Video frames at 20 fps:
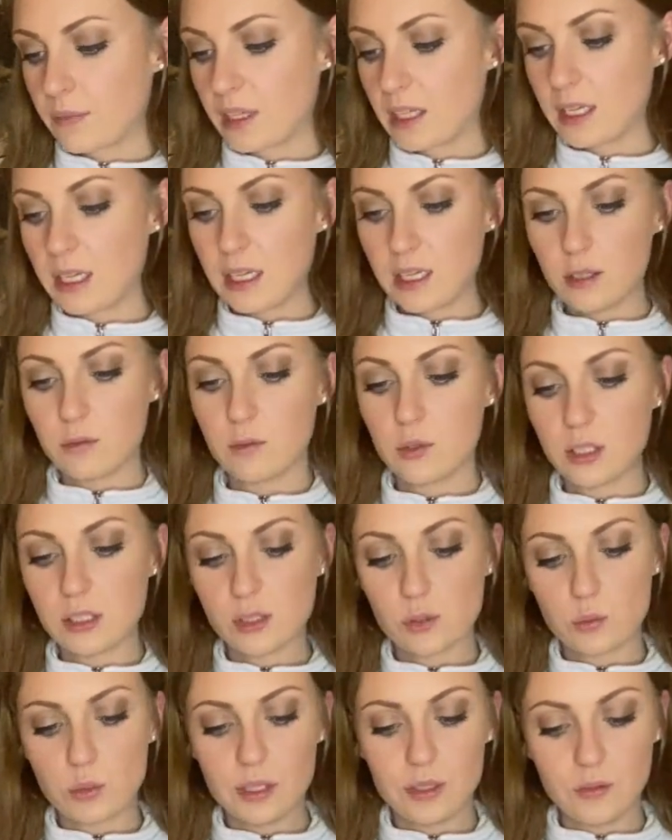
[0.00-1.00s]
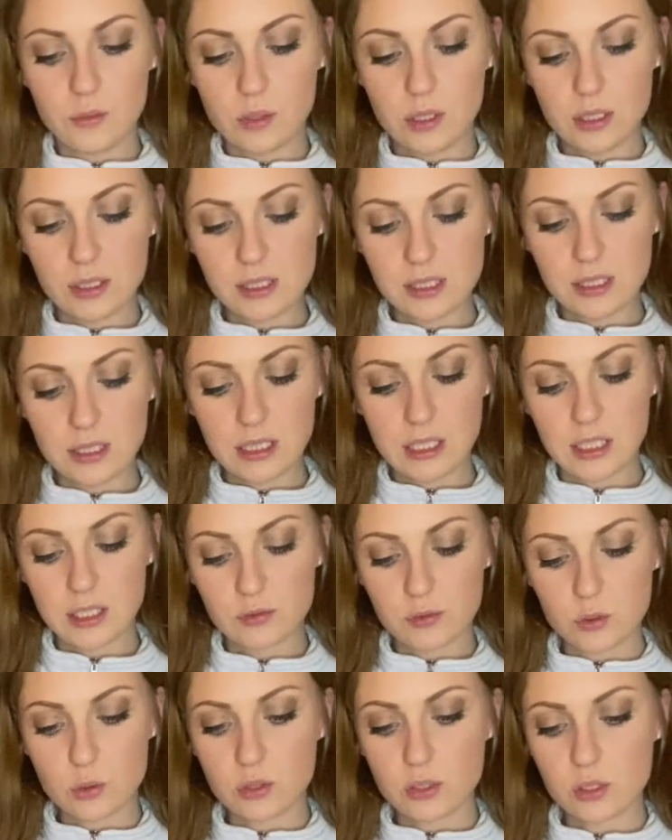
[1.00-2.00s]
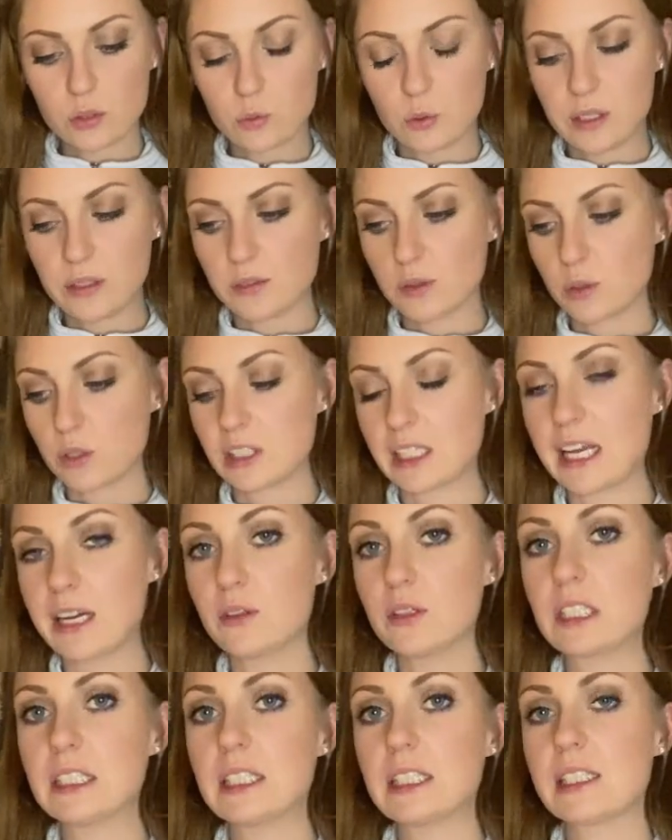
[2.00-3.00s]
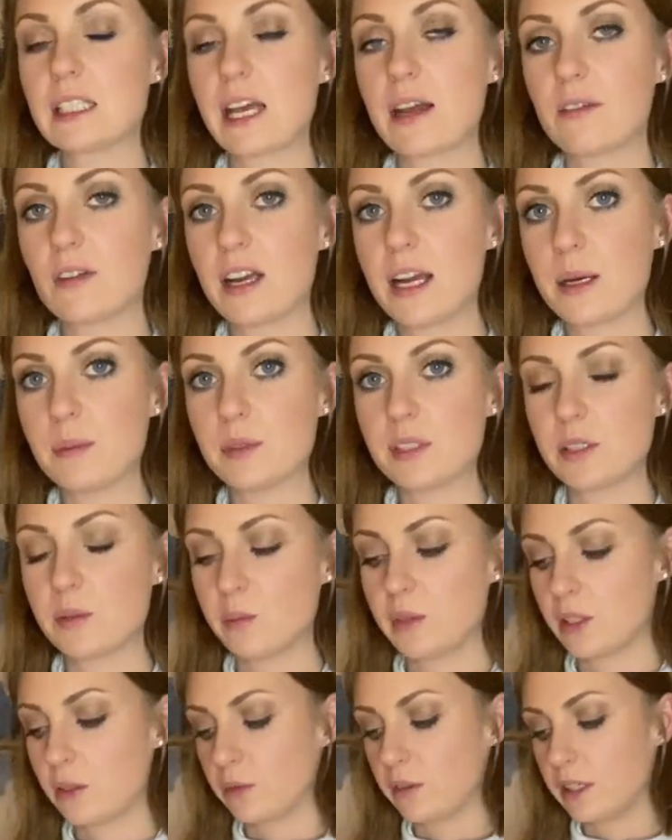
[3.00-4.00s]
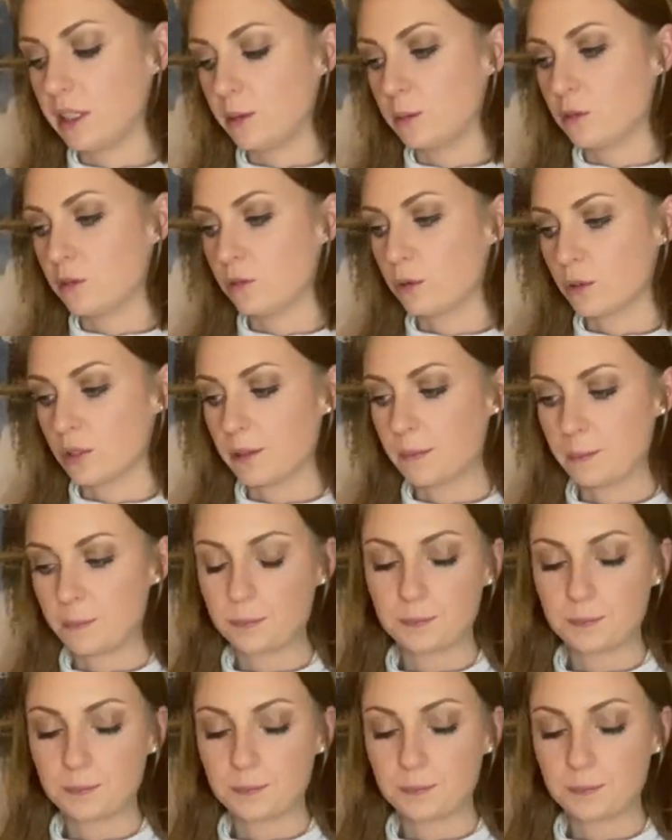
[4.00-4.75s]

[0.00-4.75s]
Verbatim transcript: King of Wands, Queen of Wands, King of Swords, Queen of Swords. I don't think that's ever happened to me in a reading before.